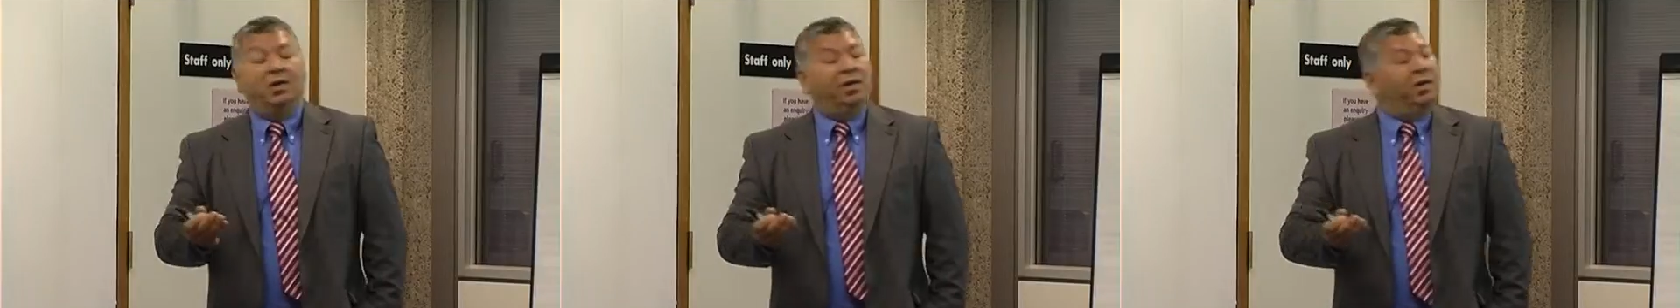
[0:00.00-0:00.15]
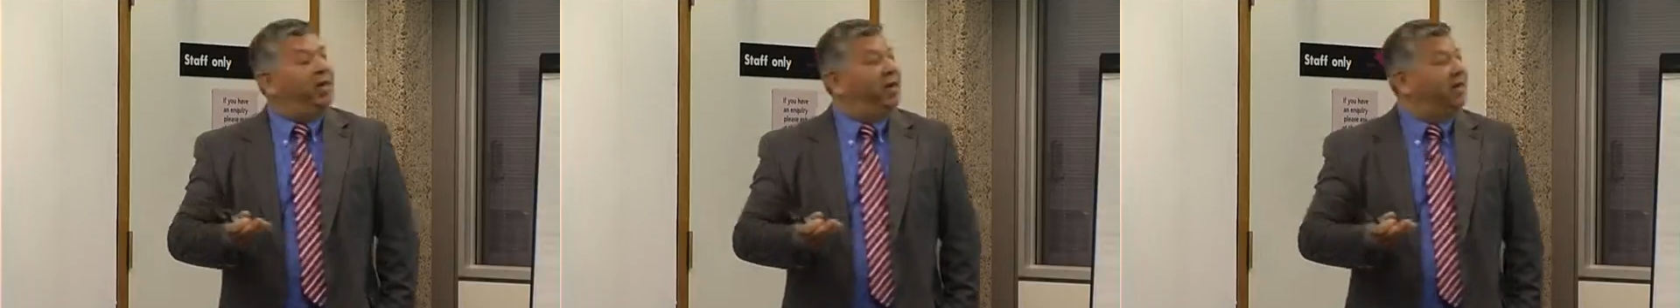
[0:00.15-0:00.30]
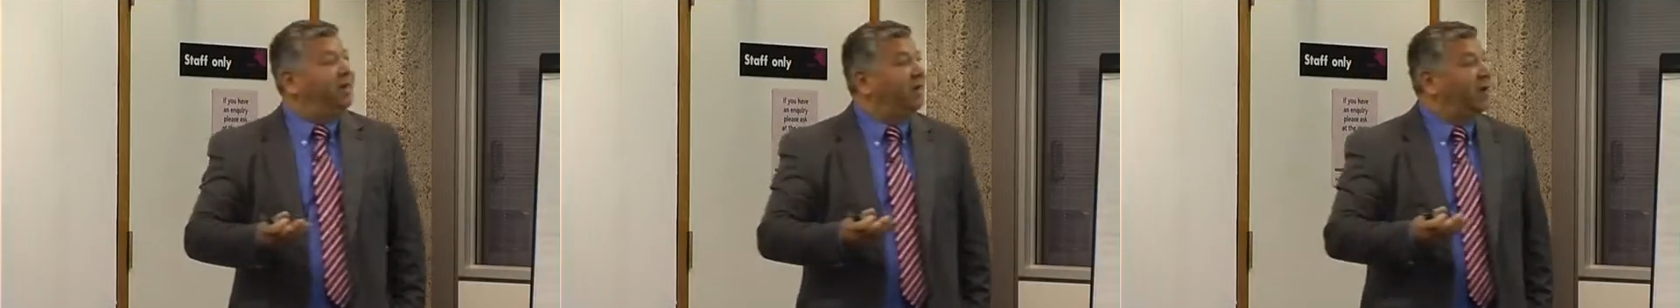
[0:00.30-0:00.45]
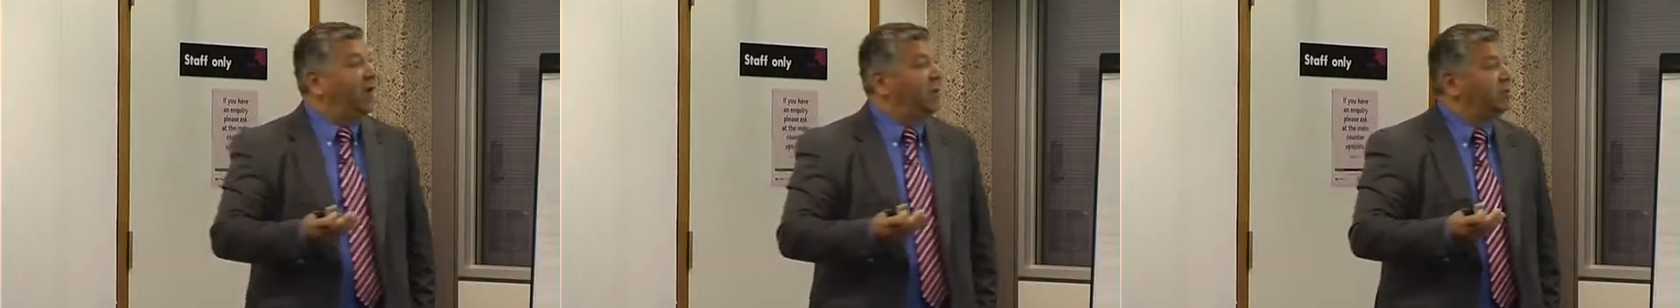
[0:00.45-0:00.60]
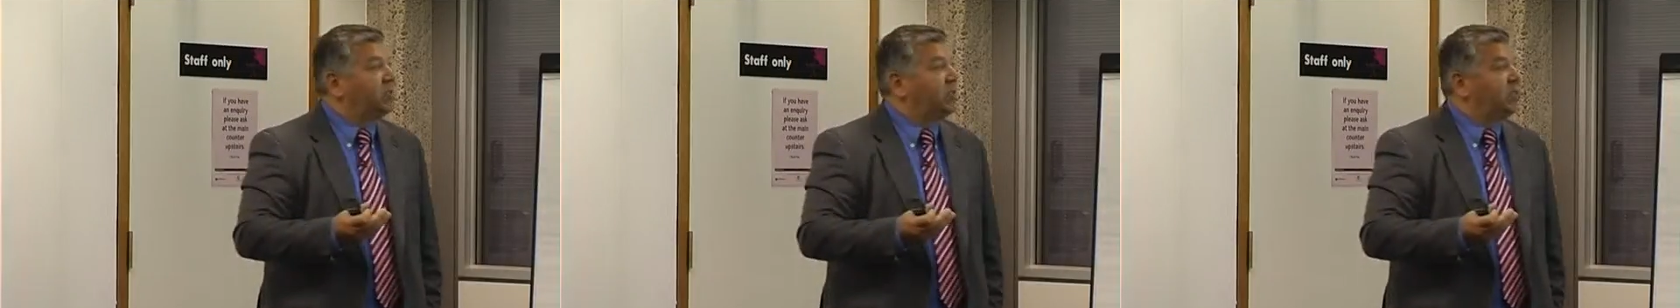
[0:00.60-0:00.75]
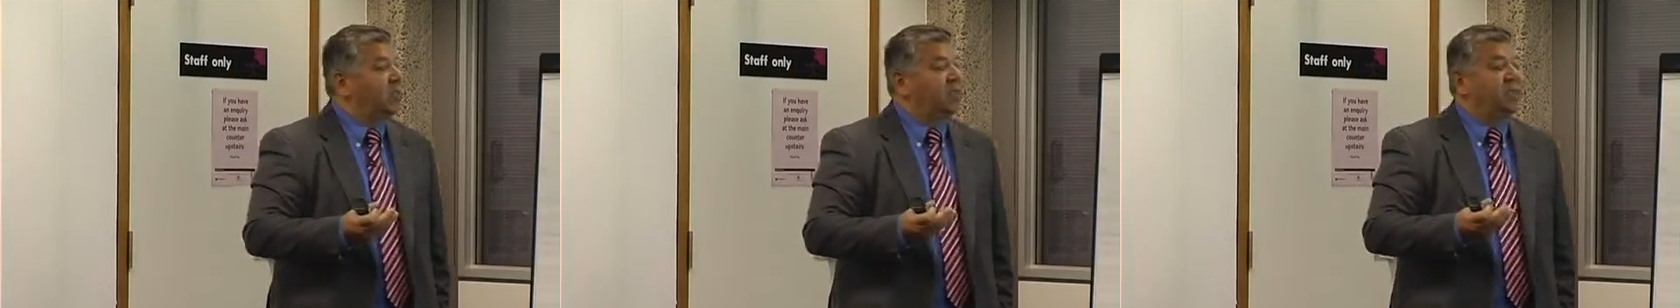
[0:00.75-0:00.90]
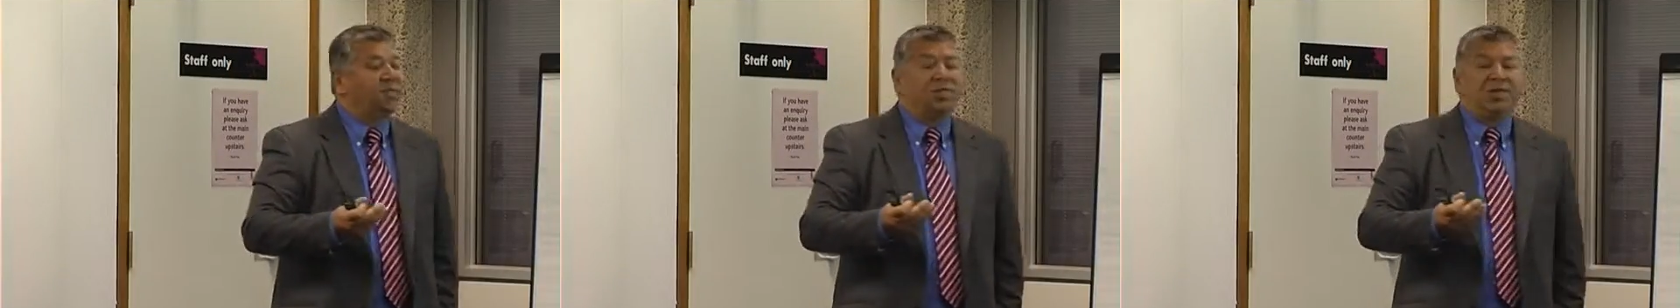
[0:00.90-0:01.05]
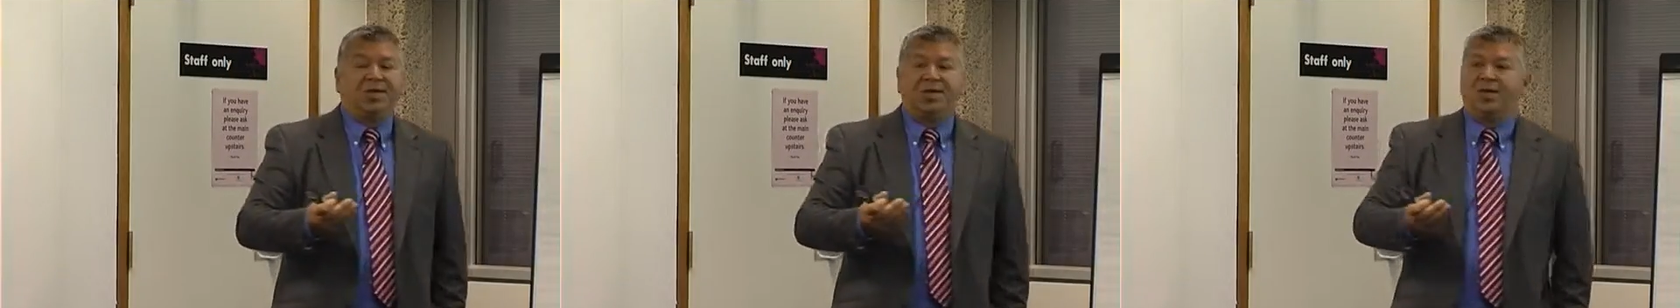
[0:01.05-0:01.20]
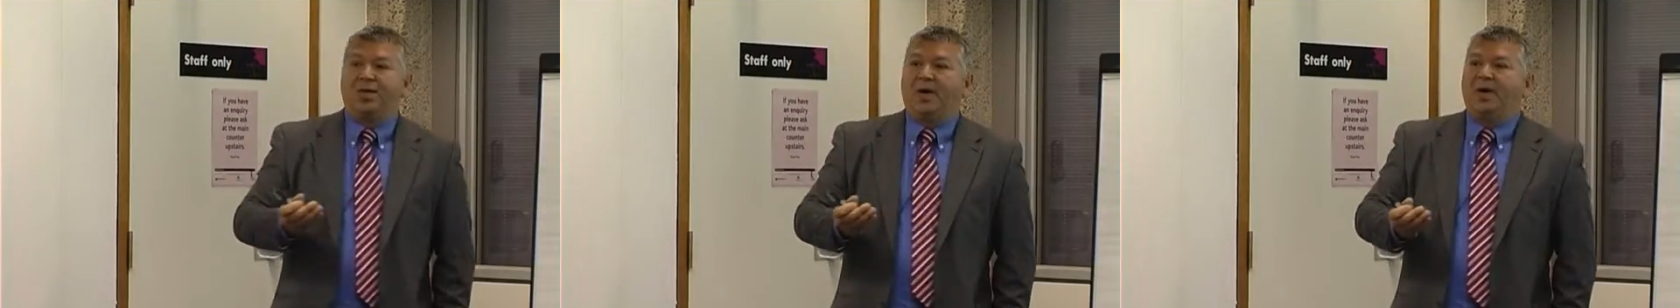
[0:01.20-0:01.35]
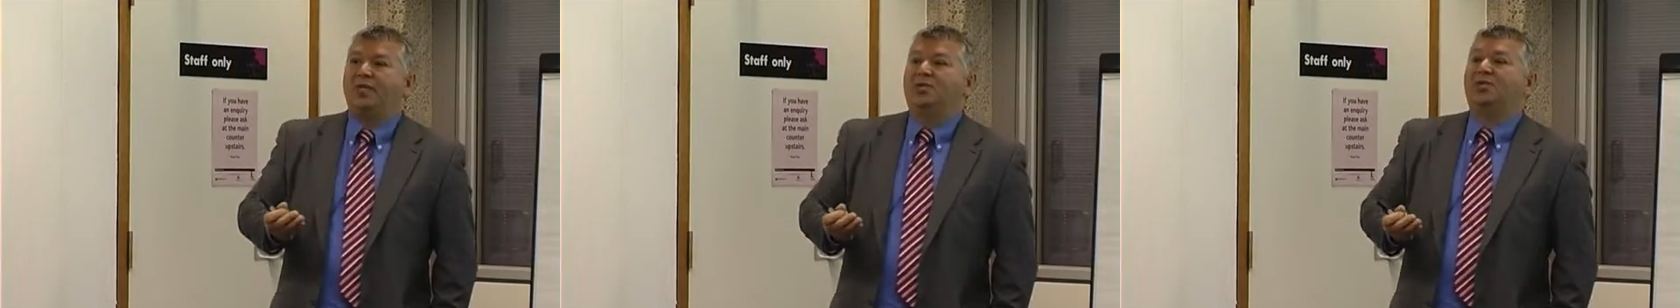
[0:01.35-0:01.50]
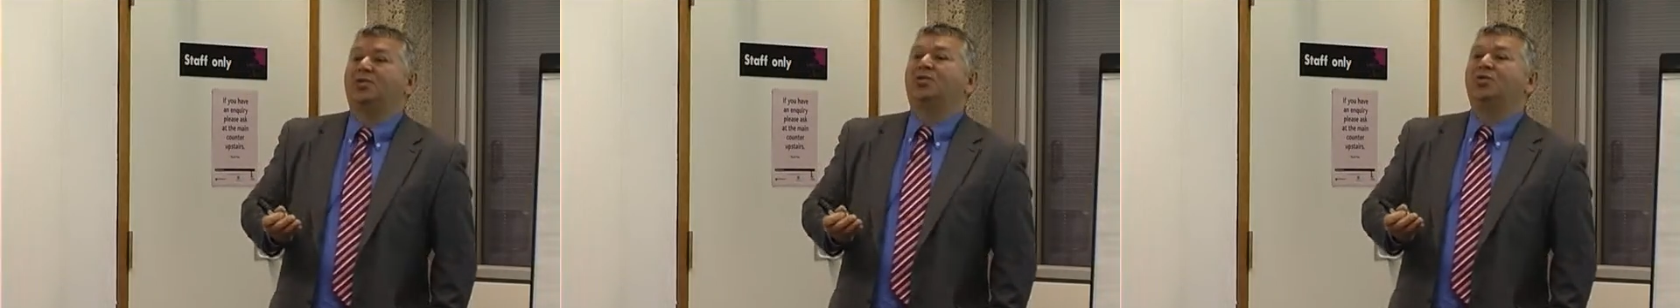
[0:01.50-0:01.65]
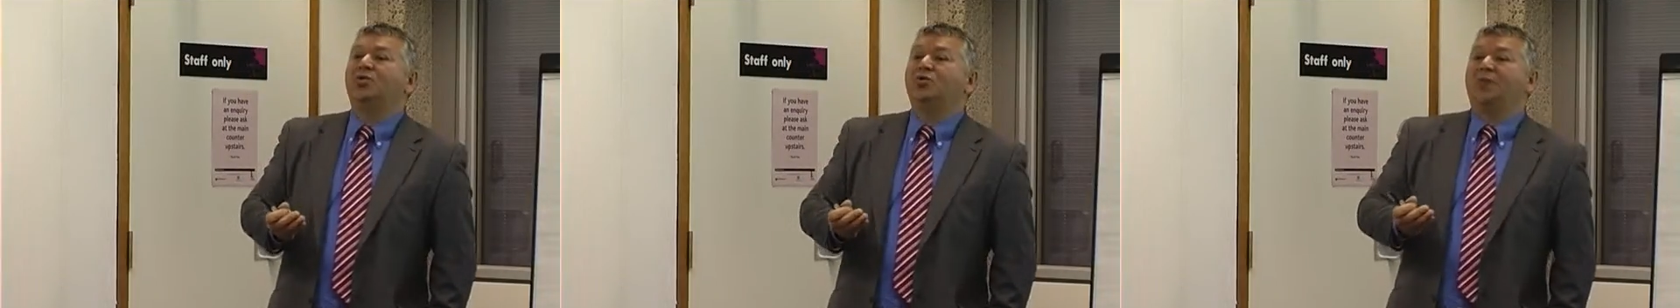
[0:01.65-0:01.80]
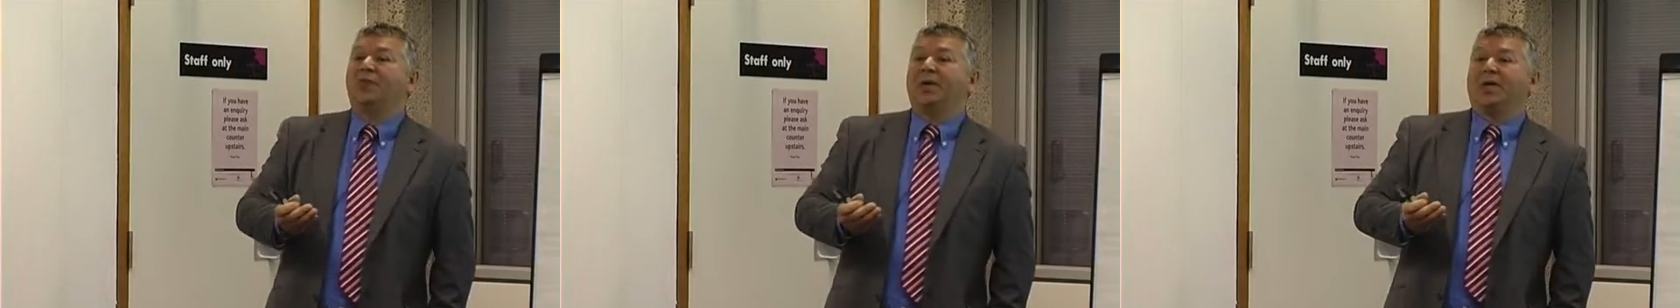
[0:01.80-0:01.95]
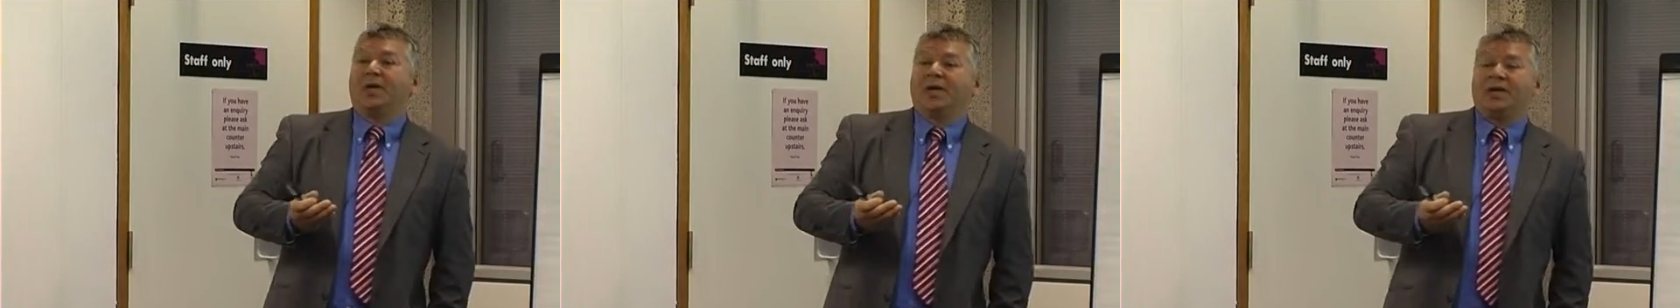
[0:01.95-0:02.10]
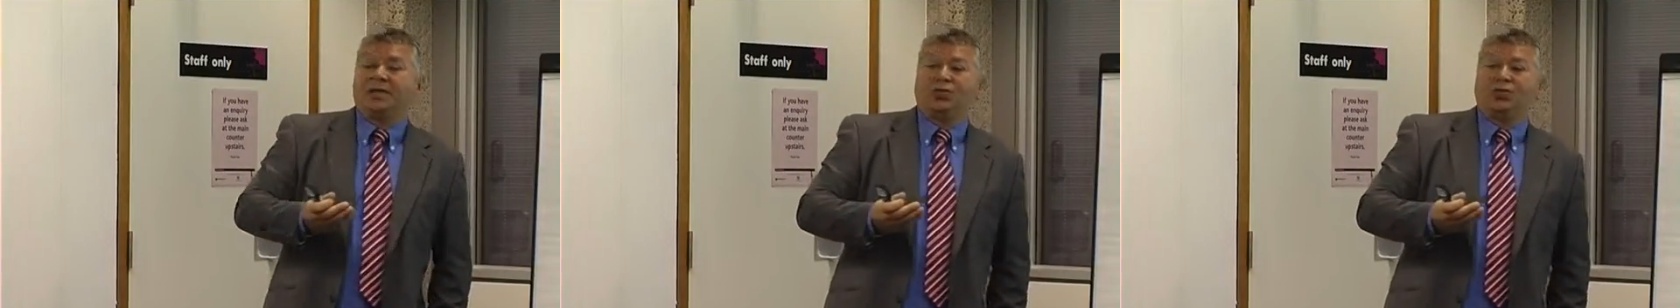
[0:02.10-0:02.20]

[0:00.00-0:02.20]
If I would say to you a tubular,